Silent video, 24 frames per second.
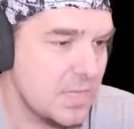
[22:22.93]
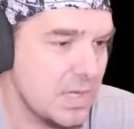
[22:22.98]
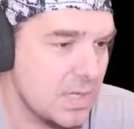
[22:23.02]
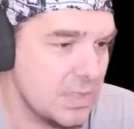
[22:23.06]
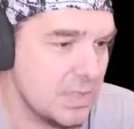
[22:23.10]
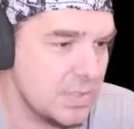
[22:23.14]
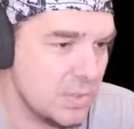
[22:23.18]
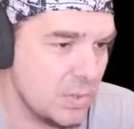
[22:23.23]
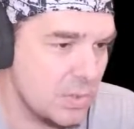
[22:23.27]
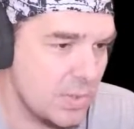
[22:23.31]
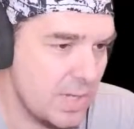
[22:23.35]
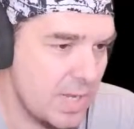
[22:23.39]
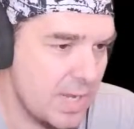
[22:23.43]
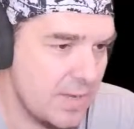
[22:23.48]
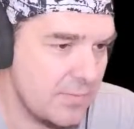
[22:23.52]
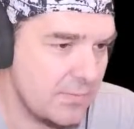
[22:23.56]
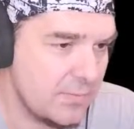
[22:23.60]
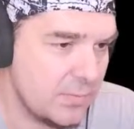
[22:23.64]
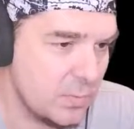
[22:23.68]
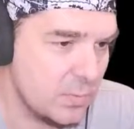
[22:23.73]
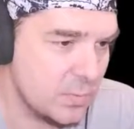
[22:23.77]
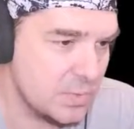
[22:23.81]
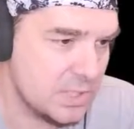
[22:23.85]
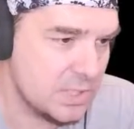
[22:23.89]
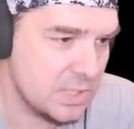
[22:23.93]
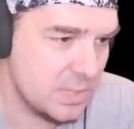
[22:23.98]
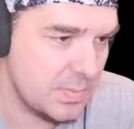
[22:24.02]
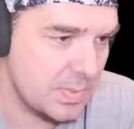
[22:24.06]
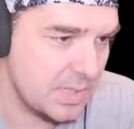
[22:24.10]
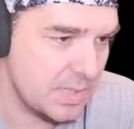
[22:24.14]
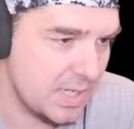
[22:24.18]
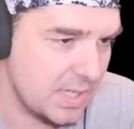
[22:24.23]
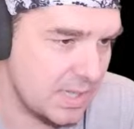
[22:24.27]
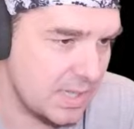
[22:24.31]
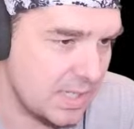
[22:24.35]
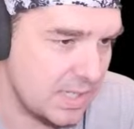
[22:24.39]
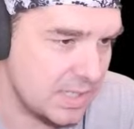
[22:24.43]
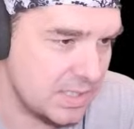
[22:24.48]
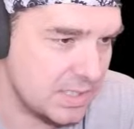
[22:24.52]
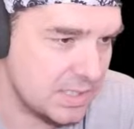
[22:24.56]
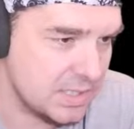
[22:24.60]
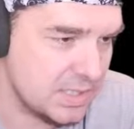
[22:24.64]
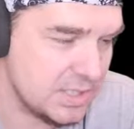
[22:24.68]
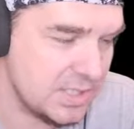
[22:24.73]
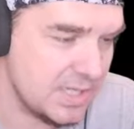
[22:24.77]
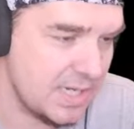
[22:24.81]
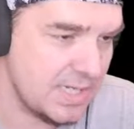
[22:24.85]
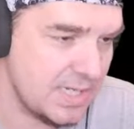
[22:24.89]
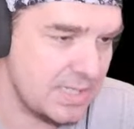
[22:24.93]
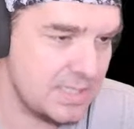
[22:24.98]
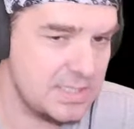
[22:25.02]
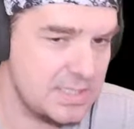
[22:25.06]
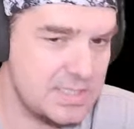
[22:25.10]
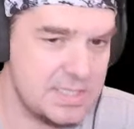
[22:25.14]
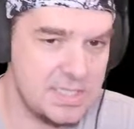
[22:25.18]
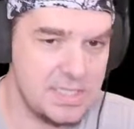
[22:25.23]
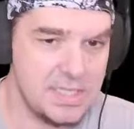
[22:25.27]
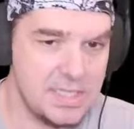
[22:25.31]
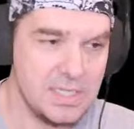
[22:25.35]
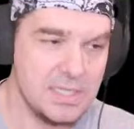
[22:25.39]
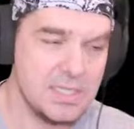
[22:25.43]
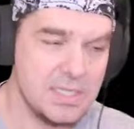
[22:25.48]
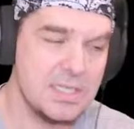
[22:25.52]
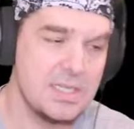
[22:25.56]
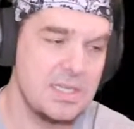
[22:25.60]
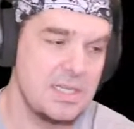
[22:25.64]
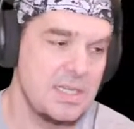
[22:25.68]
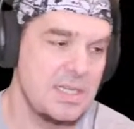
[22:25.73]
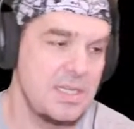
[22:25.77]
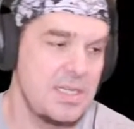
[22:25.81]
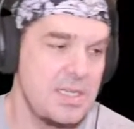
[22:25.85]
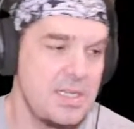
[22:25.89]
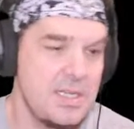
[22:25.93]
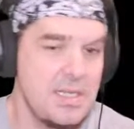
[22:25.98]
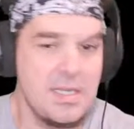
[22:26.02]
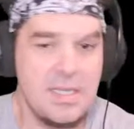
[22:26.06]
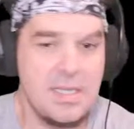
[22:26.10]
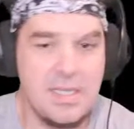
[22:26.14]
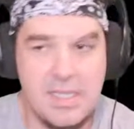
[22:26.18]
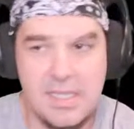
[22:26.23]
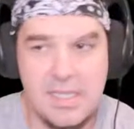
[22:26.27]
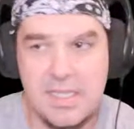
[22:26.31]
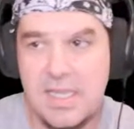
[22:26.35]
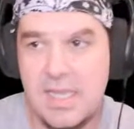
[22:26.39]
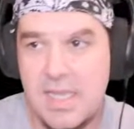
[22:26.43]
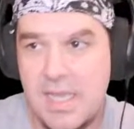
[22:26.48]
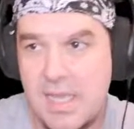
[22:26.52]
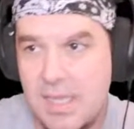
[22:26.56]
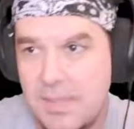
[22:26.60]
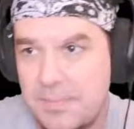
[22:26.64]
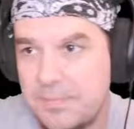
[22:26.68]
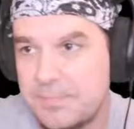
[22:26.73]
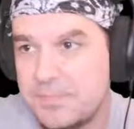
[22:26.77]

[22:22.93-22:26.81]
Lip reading: Don't have Forza, but I like to chat instead. Yeah,